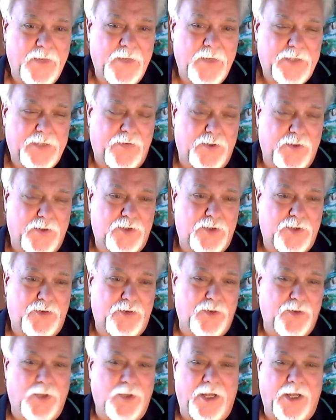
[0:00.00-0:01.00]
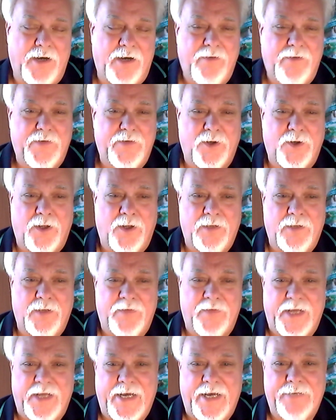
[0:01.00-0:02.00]
his first true love and all of
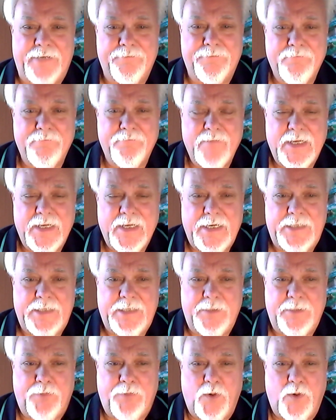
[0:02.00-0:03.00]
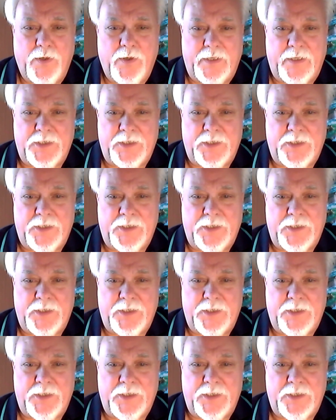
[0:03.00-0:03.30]
that it's important.